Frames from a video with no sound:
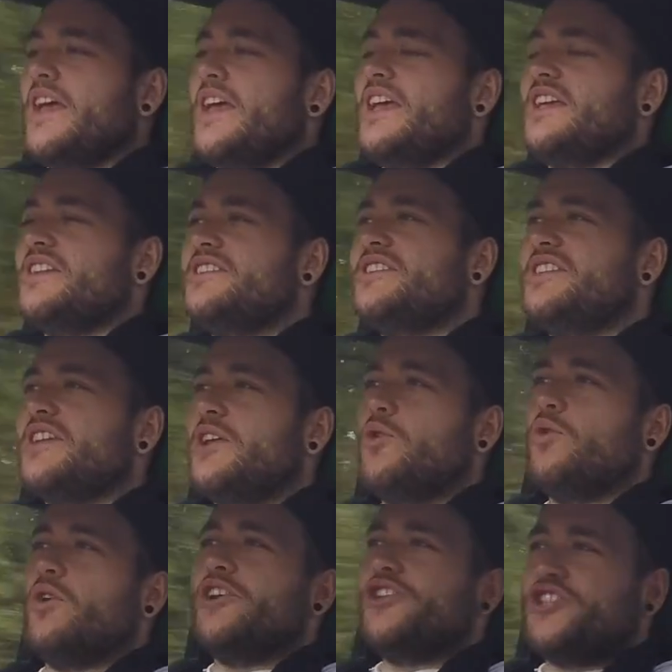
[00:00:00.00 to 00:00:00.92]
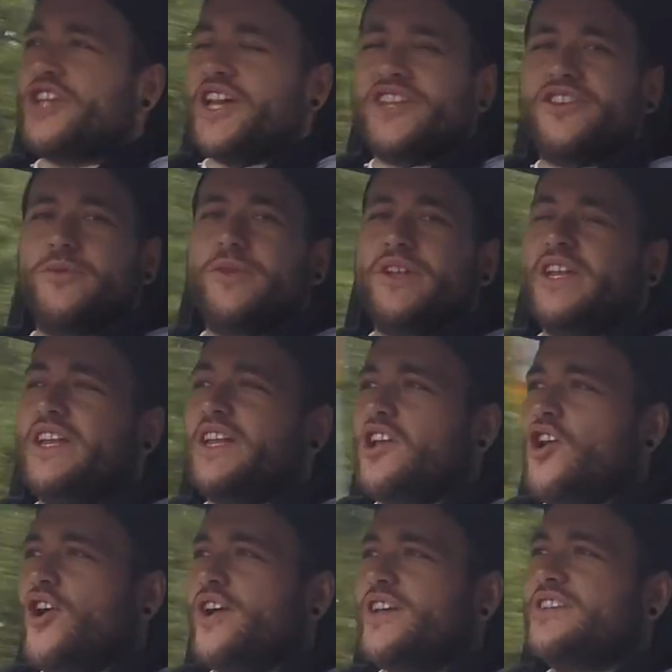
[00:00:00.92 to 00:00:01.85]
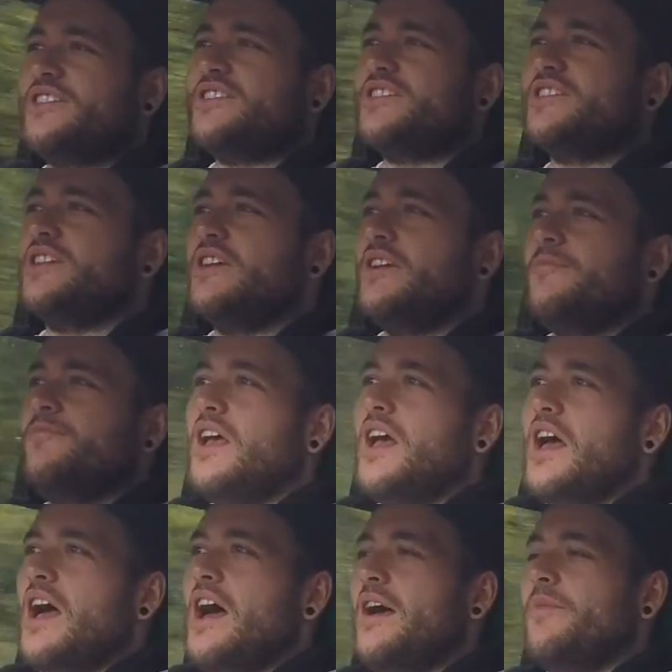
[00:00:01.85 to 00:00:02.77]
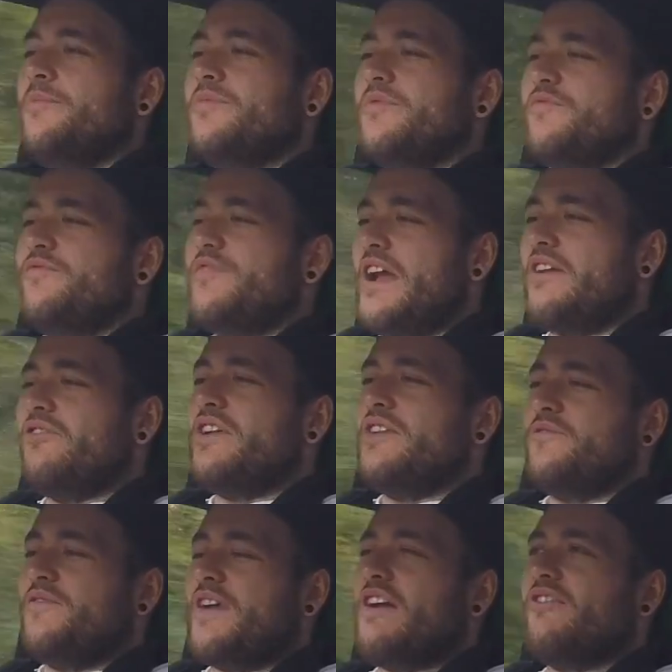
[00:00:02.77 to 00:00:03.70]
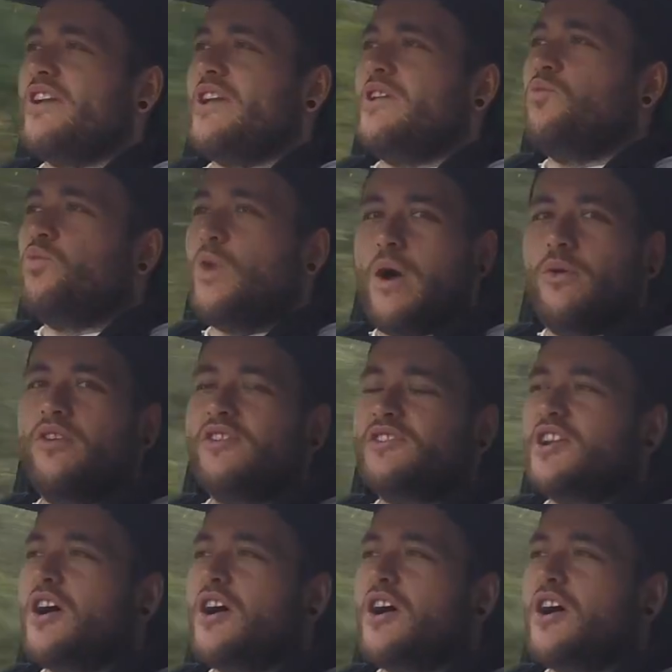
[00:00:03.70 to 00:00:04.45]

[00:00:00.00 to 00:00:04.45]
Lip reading: It's still a genuinely nice, very, very well looked